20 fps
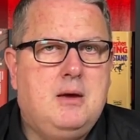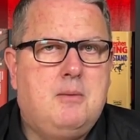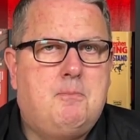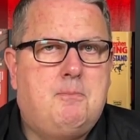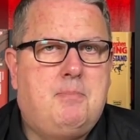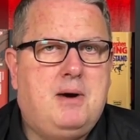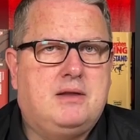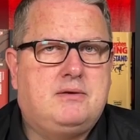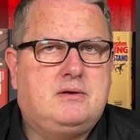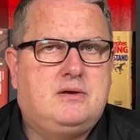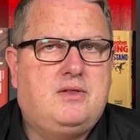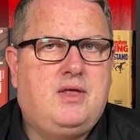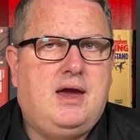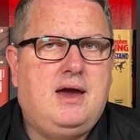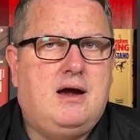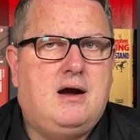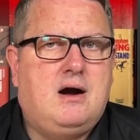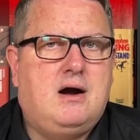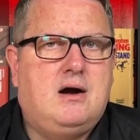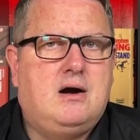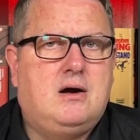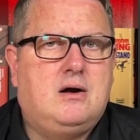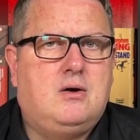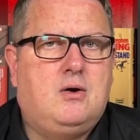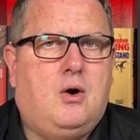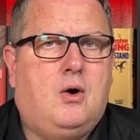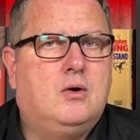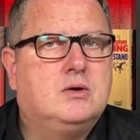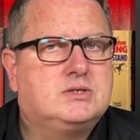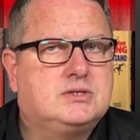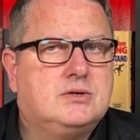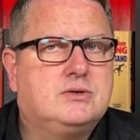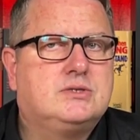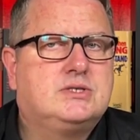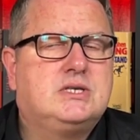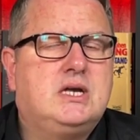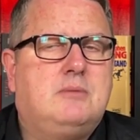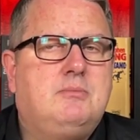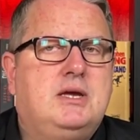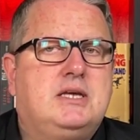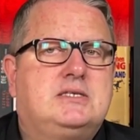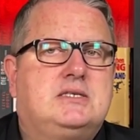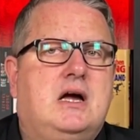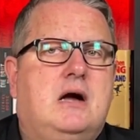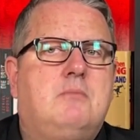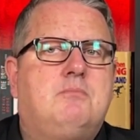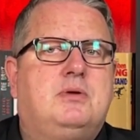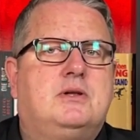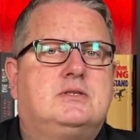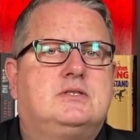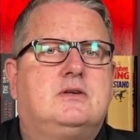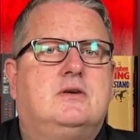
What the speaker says: But there are also some examples